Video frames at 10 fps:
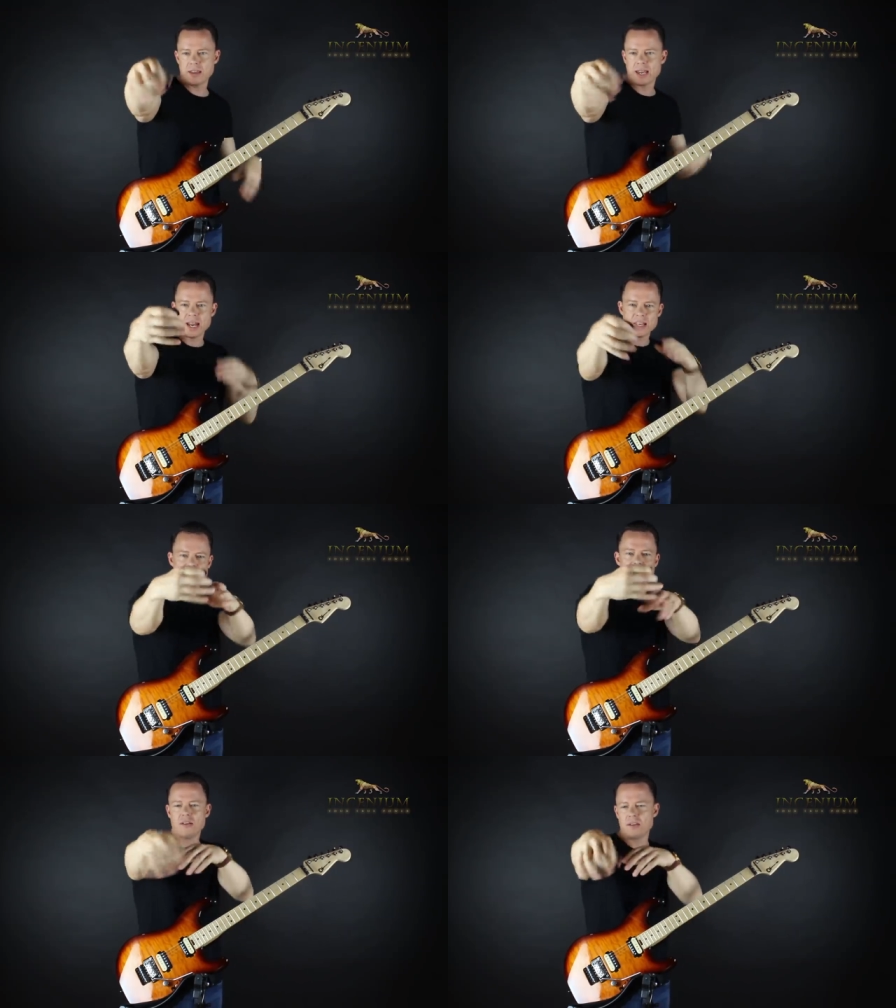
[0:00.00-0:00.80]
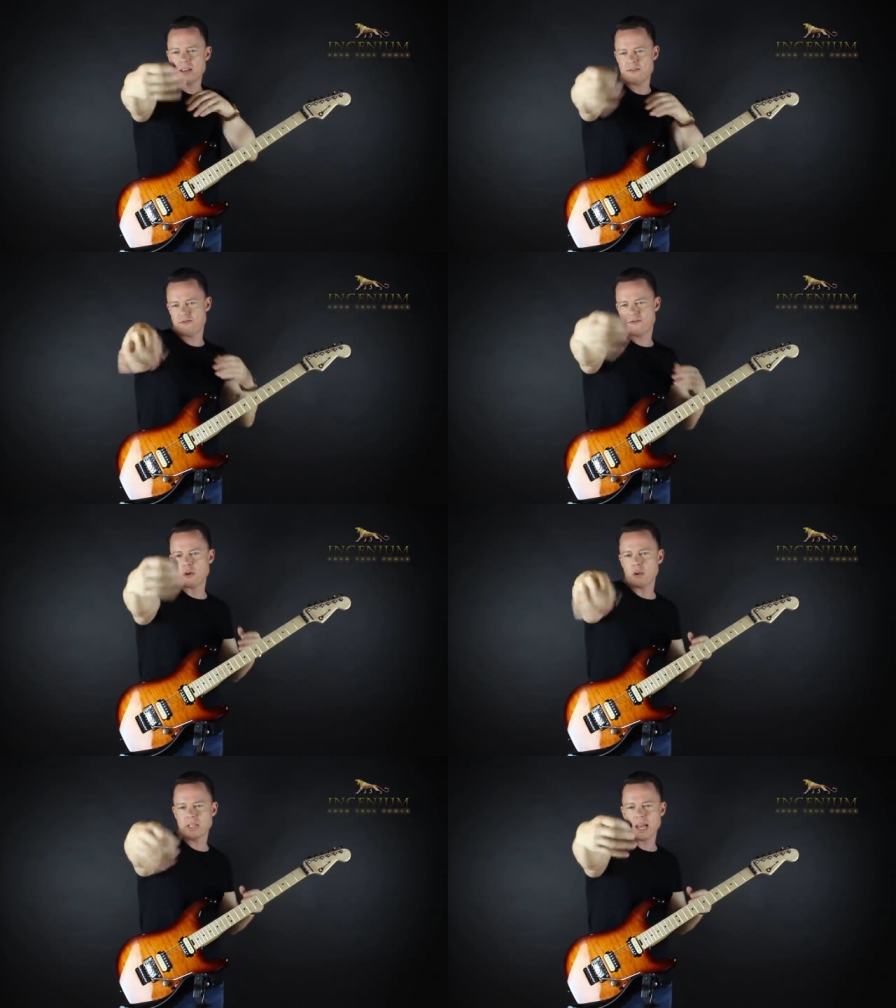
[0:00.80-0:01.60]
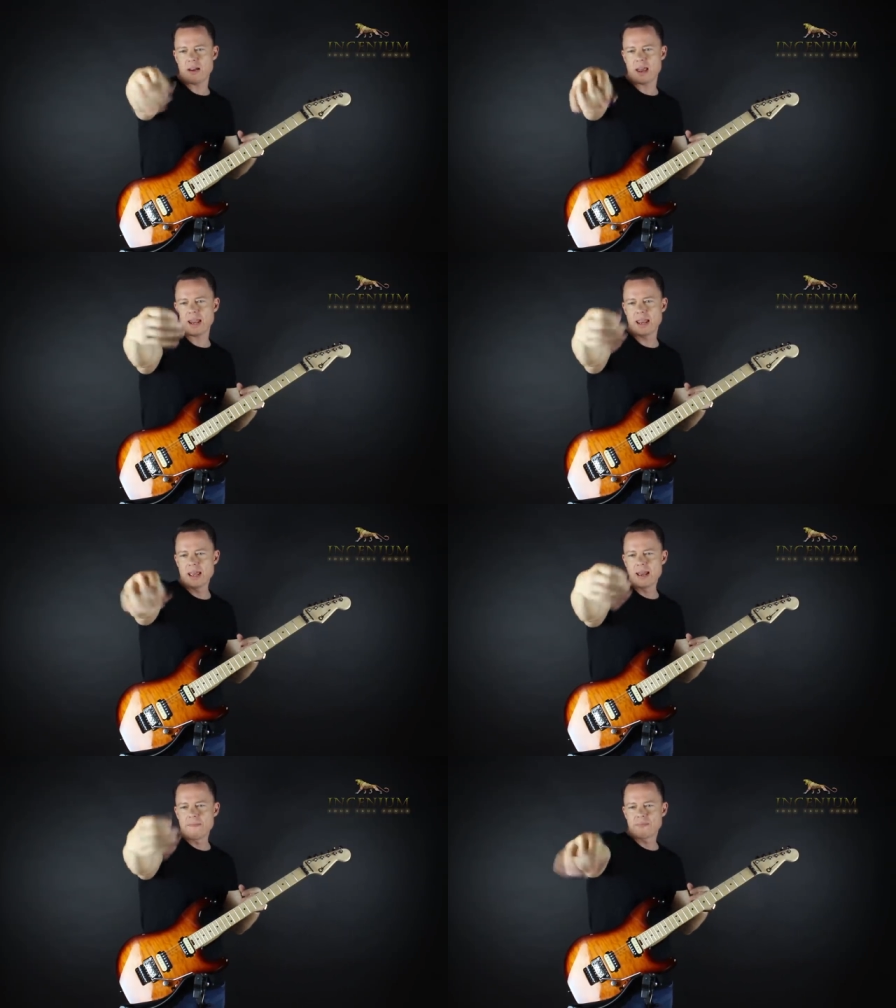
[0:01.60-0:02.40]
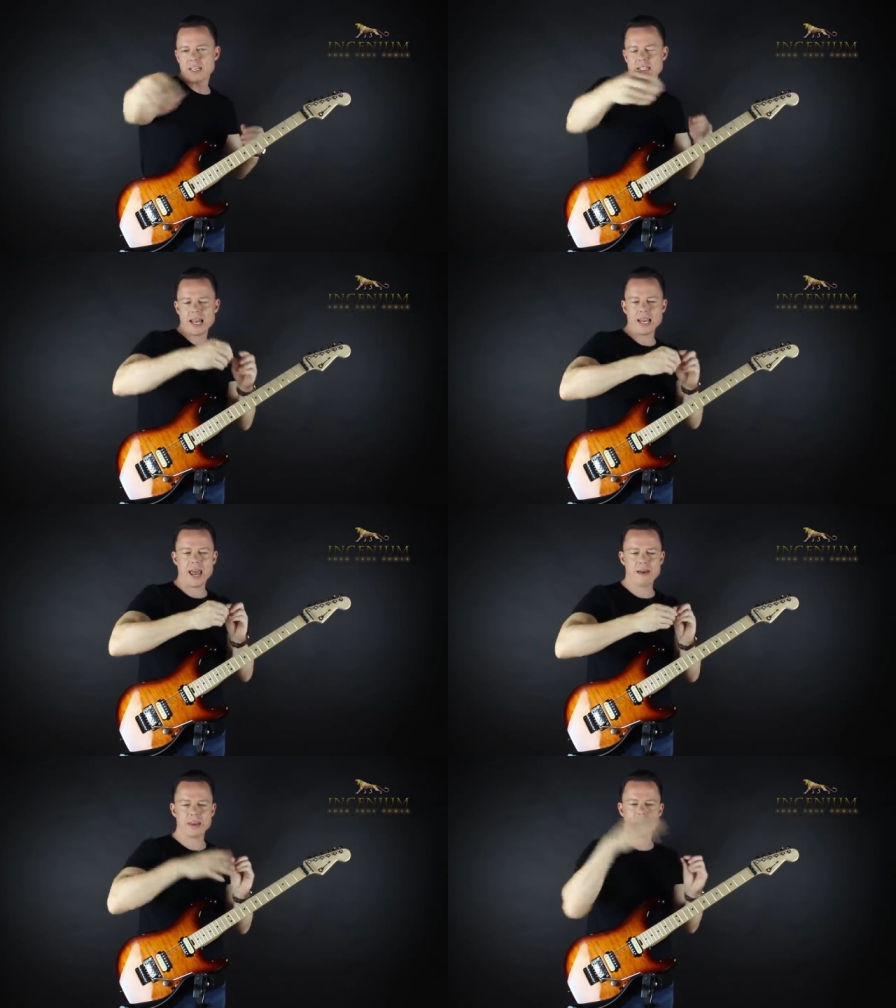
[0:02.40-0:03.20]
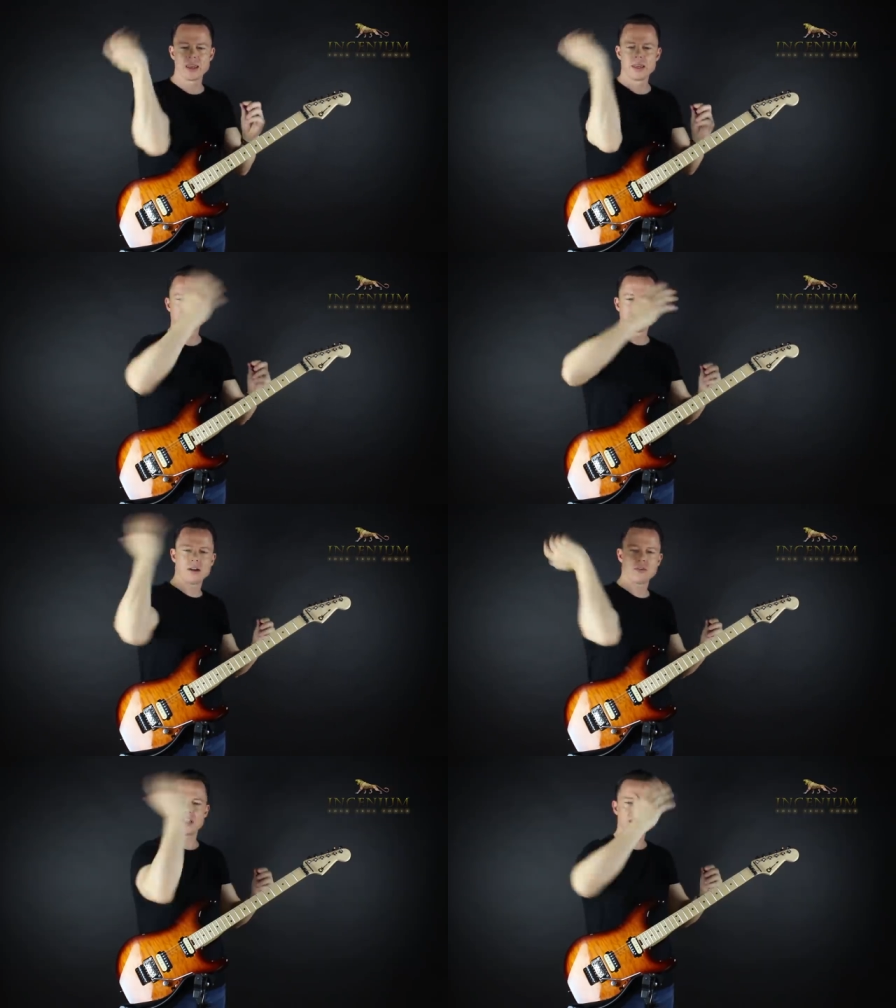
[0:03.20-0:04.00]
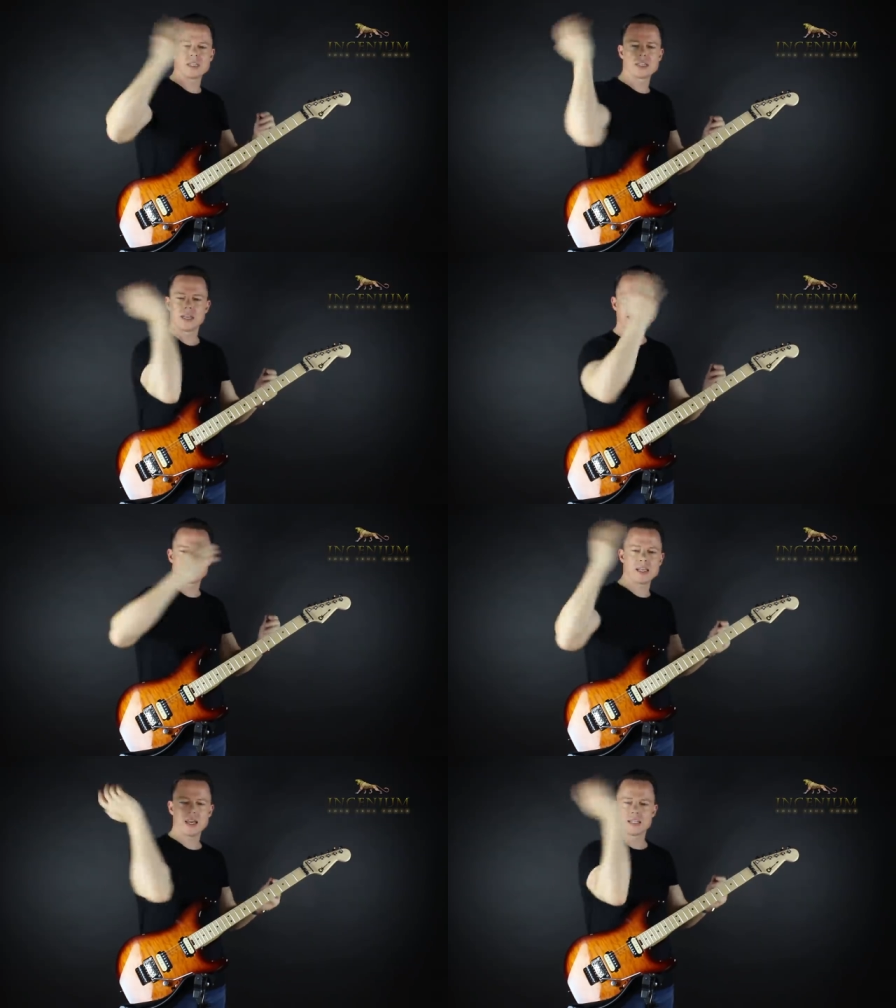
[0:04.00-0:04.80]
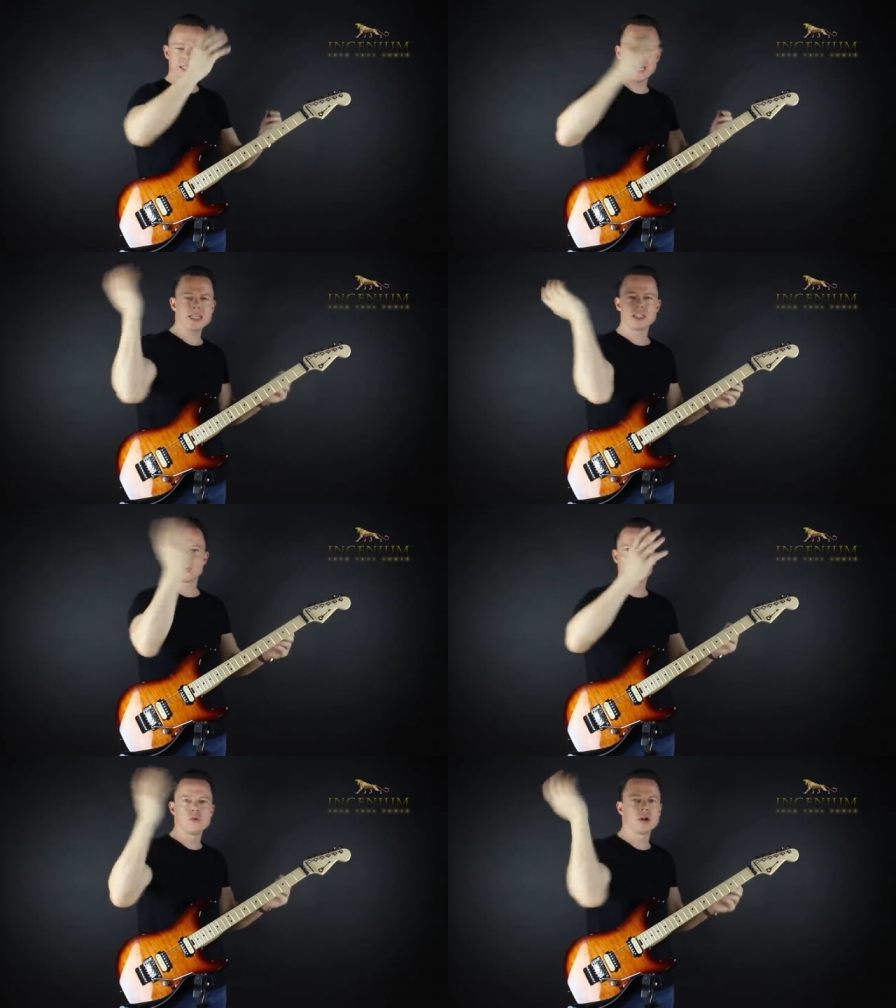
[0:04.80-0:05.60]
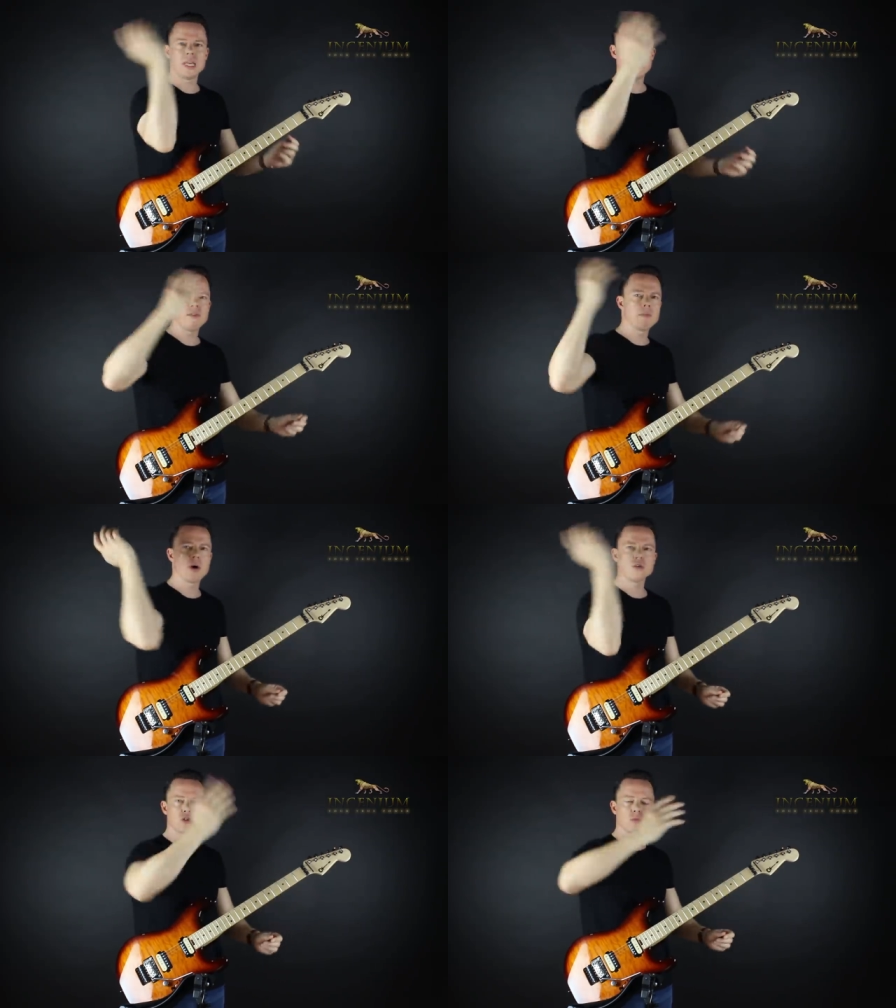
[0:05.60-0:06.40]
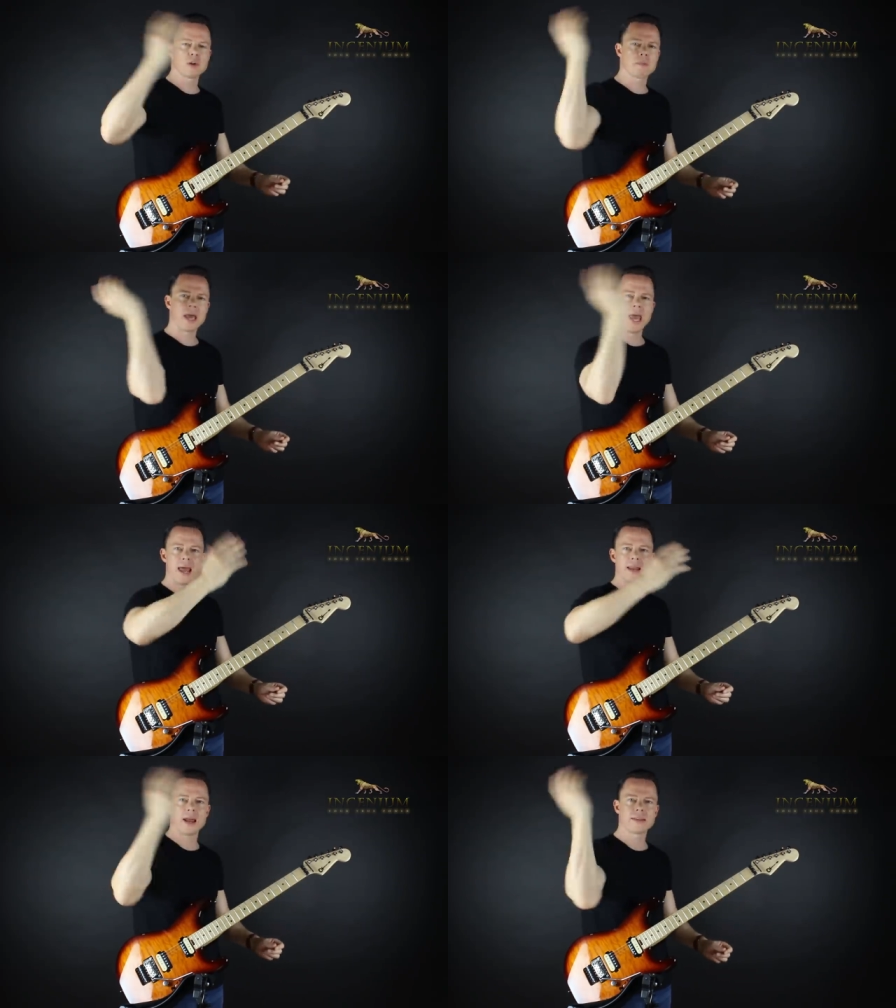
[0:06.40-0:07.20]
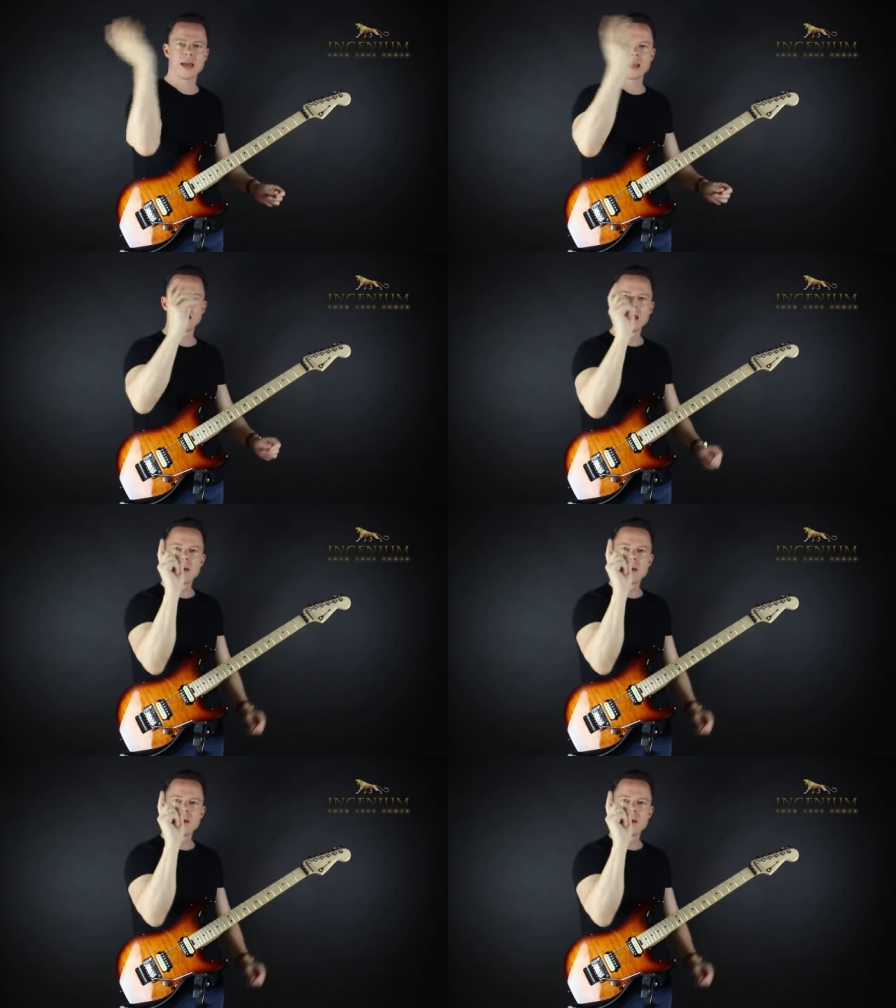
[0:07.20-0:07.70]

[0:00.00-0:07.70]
They kind of, you know, they fall down. Like it's like having, you know, this is it's it's easy to do an even motion with my hand like that.